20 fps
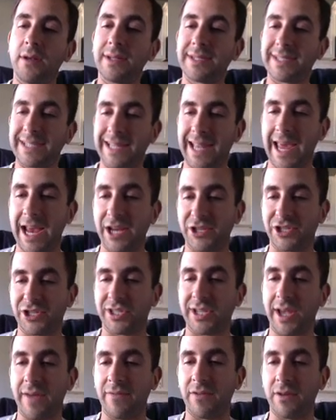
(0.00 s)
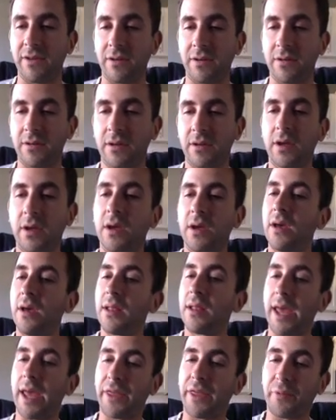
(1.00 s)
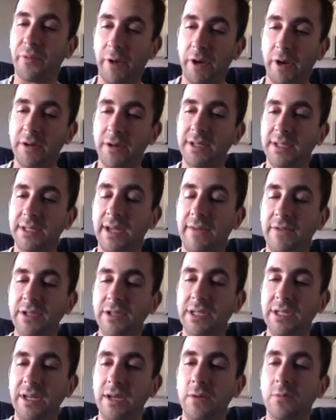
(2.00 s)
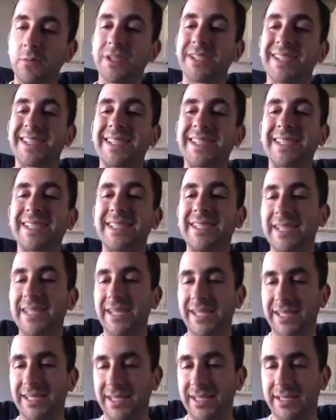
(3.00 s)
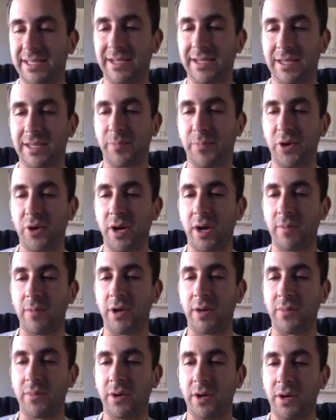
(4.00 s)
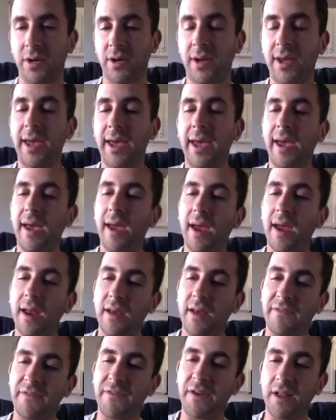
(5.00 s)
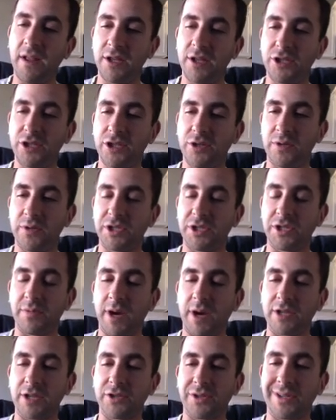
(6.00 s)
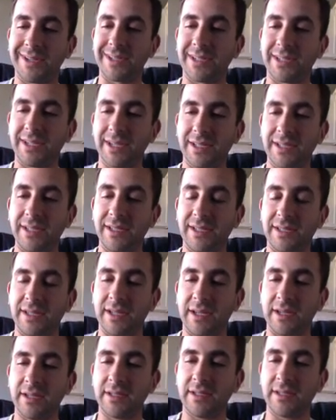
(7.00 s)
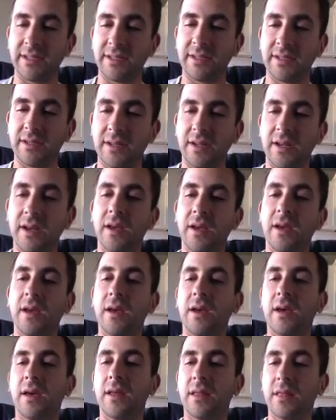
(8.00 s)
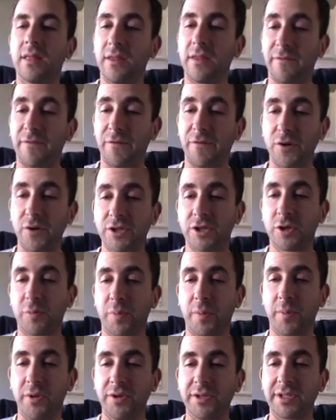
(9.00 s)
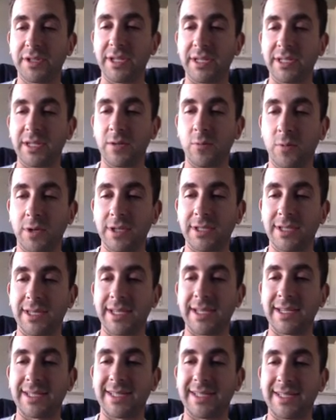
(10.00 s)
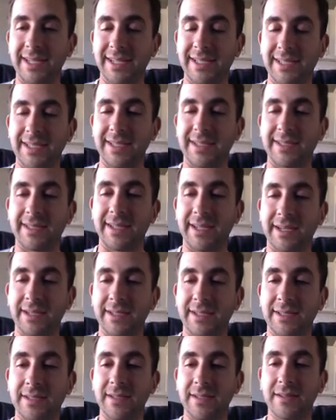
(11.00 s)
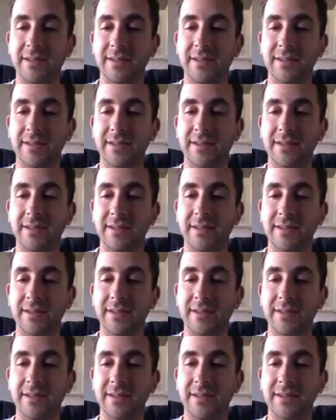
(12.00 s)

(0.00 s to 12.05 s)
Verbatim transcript: slash 7 like 317, which is the 66th prime number. NFL in Jewish gematria is 66. The first Super Bowl season was the 66